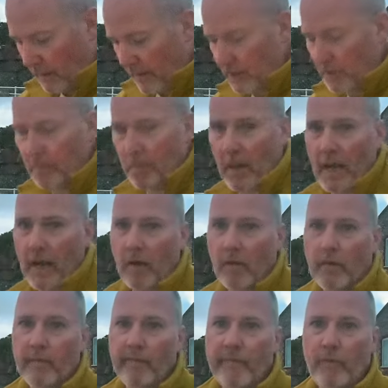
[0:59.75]
it's about
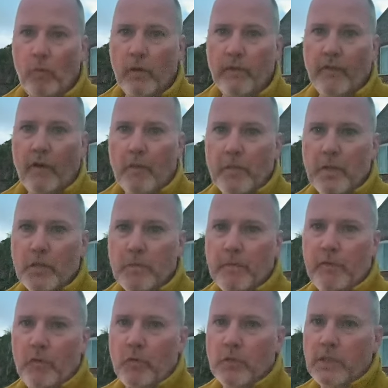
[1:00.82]
45 minutes
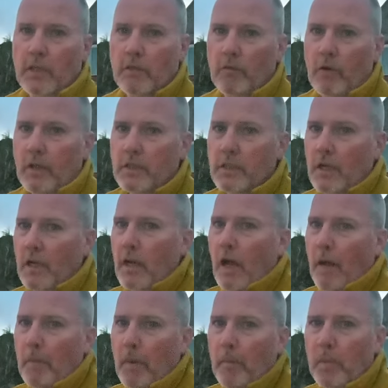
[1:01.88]
before sunrise.
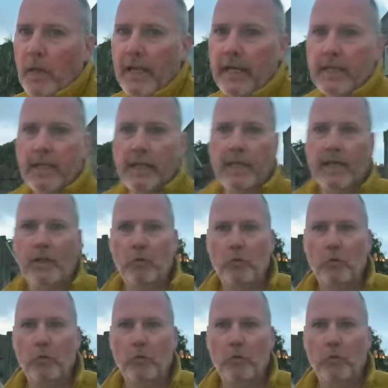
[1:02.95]
I'm at Blakeney in